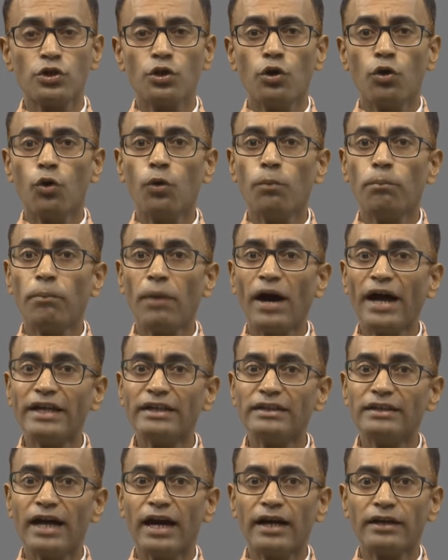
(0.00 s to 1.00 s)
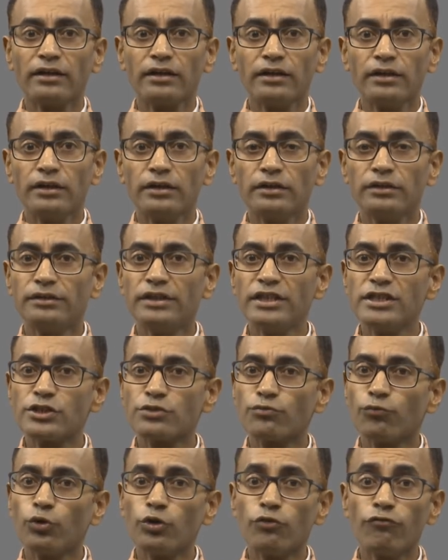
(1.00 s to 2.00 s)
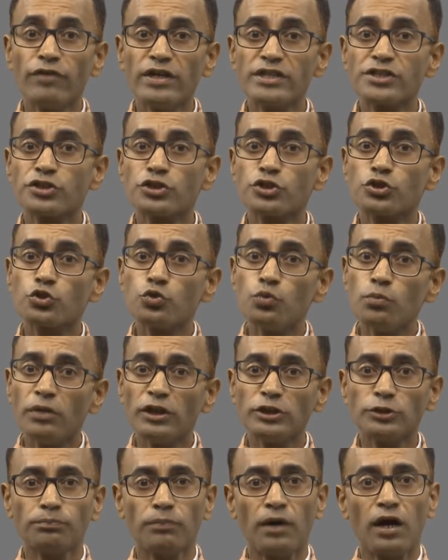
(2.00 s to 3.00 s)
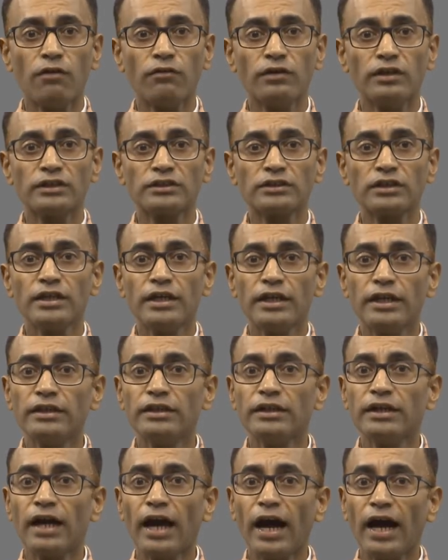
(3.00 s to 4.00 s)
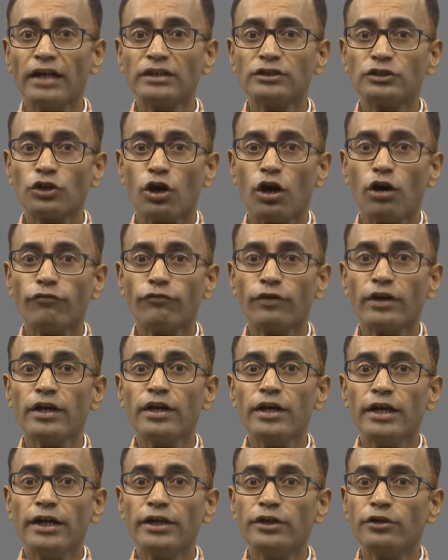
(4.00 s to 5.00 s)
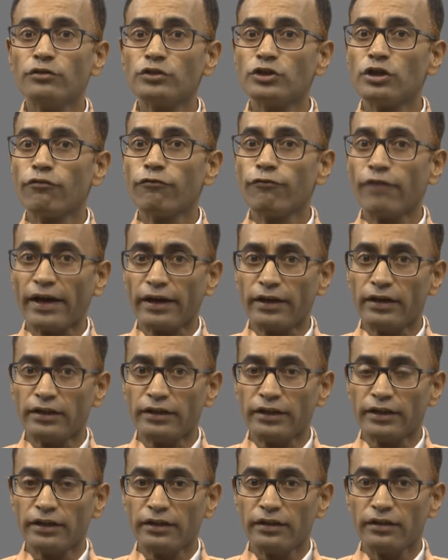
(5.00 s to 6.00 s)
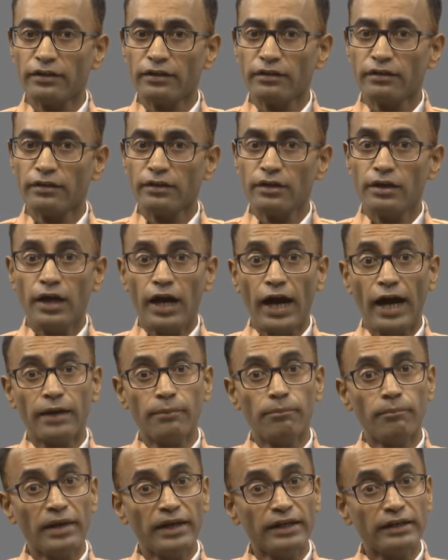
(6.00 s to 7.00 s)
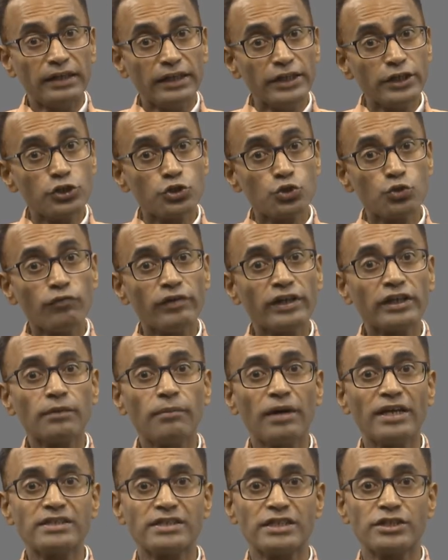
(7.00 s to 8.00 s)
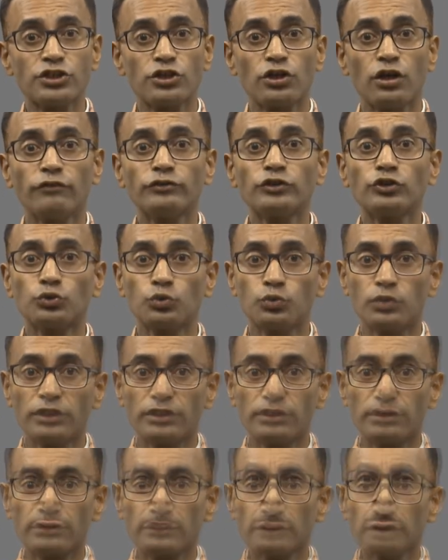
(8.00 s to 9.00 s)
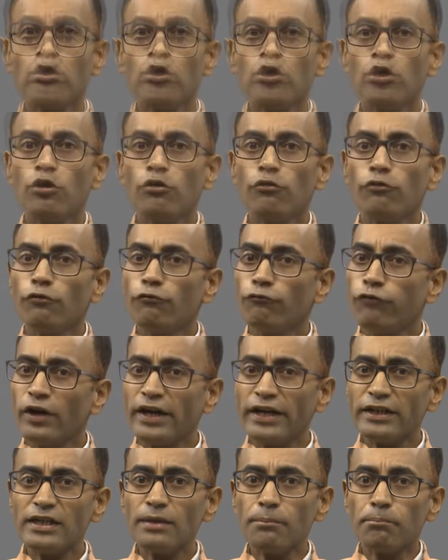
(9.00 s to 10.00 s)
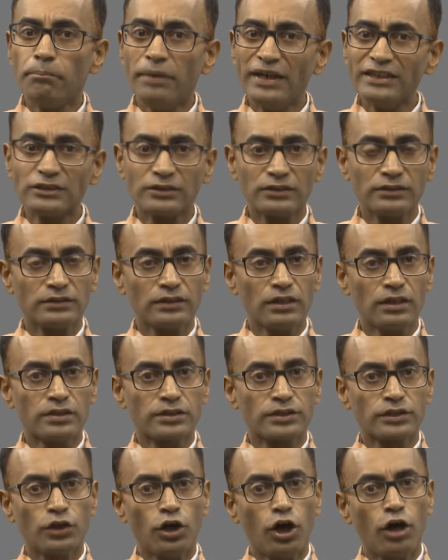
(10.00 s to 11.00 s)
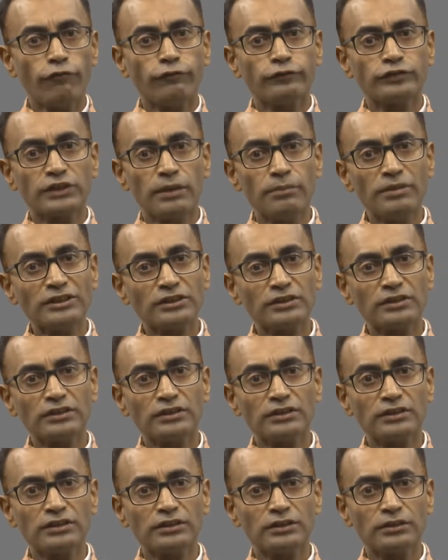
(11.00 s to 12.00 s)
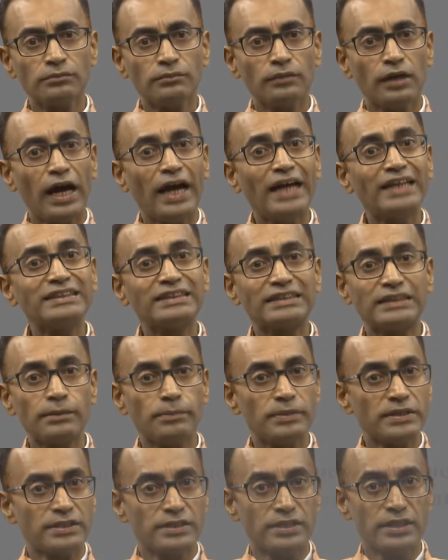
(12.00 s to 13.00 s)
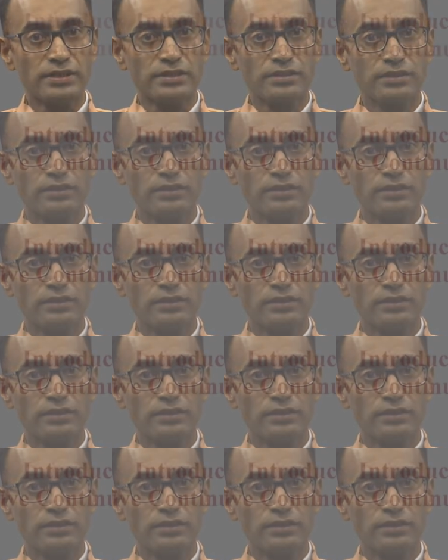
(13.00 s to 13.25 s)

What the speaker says: opine that this would vest too much powers in the hands of individual faculty and may lead to victimization of students. For getting best results of semester system and CBCS,